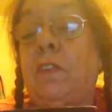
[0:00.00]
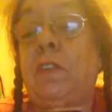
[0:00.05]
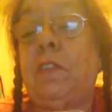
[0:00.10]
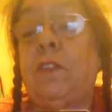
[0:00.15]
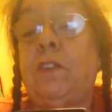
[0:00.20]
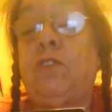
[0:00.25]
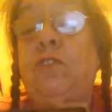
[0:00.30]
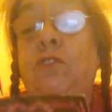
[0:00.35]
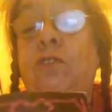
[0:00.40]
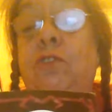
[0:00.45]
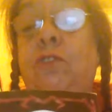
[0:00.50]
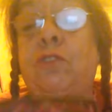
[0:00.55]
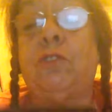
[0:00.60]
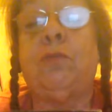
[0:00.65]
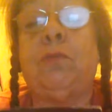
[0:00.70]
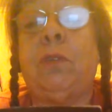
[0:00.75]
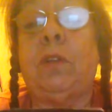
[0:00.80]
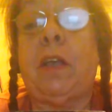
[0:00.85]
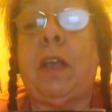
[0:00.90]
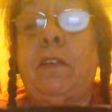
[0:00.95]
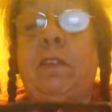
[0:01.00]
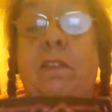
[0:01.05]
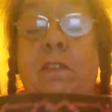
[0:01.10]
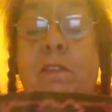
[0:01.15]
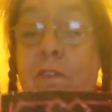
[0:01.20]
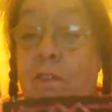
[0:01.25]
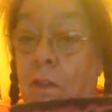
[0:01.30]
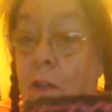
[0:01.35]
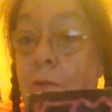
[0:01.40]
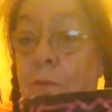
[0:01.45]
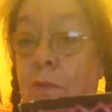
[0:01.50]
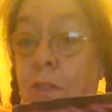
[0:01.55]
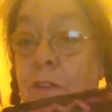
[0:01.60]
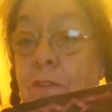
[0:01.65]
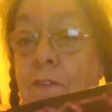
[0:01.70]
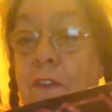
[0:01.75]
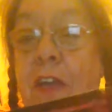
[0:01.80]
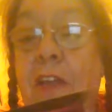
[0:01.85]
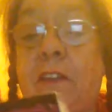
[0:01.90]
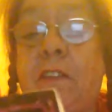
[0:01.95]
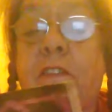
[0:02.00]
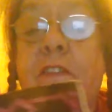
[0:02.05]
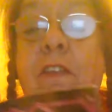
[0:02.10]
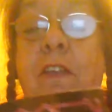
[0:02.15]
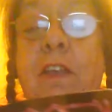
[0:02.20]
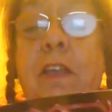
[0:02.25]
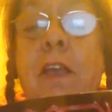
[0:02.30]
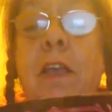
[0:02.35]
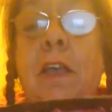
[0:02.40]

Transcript: in this, you do realize it's not really fantasy.